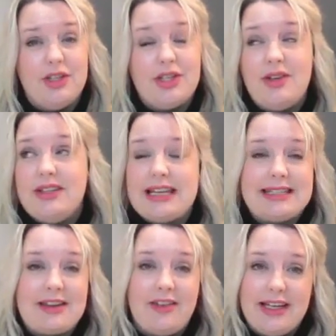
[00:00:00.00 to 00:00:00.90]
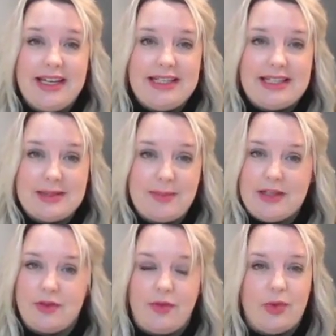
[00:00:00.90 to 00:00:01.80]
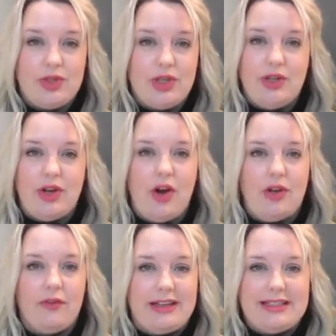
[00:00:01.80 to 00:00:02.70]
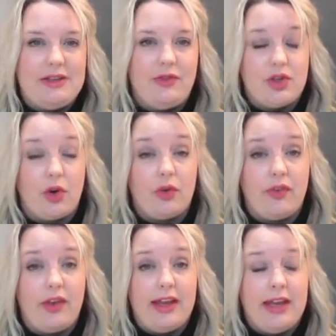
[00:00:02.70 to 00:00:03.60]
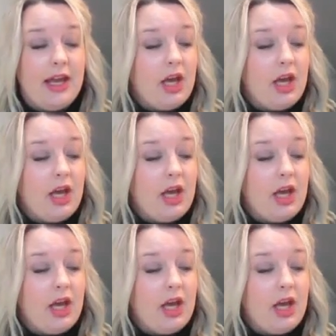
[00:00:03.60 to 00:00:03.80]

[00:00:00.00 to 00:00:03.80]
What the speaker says: You don't necessarily need to spend a fortune on fancy photography.